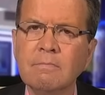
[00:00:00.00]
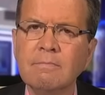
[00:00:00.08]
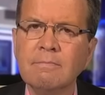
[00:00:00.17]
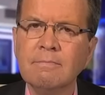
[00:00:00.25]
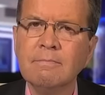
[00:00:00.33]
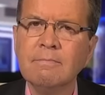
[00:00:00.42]

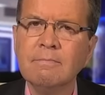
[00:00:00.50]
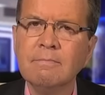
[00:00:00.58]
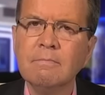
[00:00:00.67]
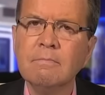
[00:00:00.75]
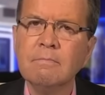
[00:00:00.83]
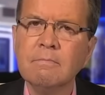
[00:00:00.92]

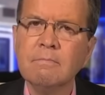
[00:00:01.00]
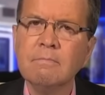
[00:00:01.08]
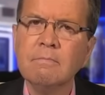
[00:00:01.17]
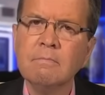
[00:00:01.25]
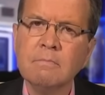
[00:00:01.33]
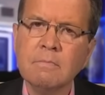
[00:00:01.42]

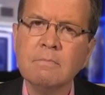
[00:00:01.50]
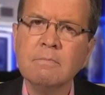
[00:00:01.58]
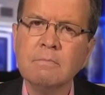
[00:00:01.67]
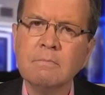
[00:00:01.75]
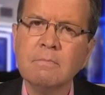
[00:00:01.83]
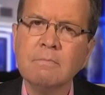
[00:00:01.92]

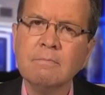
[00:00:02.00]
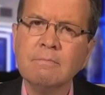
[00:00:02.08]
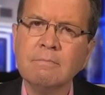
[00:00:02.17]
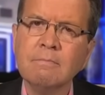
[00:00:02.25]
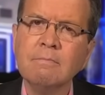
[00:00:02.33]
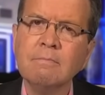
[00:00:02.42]

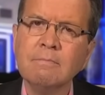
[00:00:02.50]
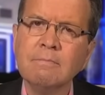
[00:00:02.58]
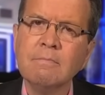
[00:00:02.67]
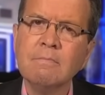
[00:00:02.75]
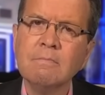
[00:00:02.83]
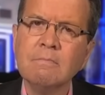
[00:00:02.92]

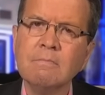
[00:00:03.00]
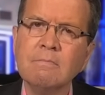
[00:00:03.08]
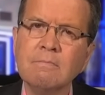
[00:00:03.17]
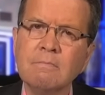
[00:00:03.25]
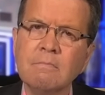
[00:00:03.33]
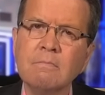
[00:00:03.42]

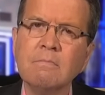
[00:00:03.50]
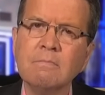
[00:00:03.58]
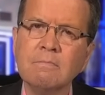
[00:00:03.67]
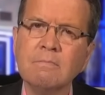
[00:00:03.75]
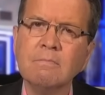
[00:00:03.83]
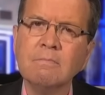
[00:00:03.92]

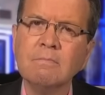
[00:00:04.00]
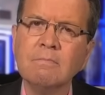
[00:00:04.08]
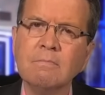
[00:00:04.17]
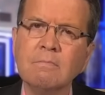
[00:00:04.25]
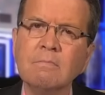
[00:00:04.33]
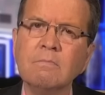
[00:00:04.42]

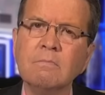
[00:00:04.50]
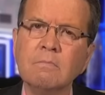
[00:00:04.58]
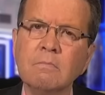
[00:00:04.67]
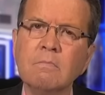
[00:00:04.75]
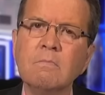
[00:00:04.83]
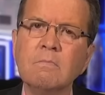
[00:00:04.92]

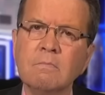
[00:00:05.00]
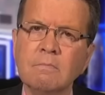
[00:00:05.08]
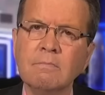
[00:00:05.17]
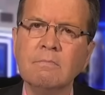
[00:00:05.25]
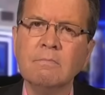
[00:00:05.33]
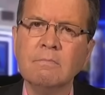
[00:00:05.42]

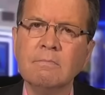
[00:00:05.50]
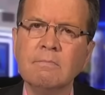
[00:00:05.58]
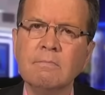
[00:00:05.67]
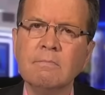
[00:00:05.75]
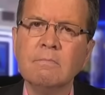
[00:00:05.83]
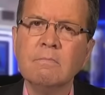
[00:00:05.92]

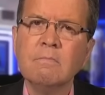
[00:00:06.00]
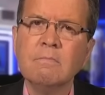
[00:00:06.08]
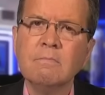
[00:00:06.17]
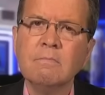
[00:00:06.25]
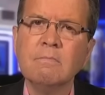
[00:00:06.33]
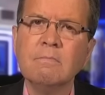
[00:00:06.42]

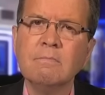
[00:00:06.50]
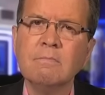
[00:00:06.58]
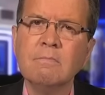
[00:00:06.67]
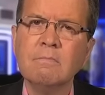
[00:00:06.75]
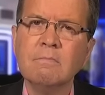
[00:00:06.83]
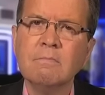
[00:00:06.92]

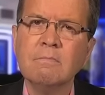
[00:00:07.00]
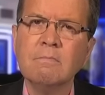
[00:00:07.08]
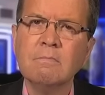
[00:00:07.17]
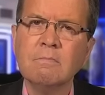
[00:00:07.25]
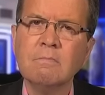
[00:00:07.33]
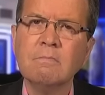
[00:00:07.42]

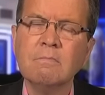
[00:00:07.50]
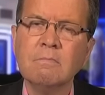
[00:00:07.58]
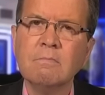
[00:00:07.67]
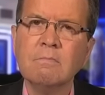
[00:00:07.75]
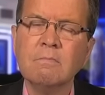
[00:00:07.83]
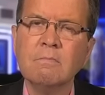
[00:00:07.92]
This person isn't speaking.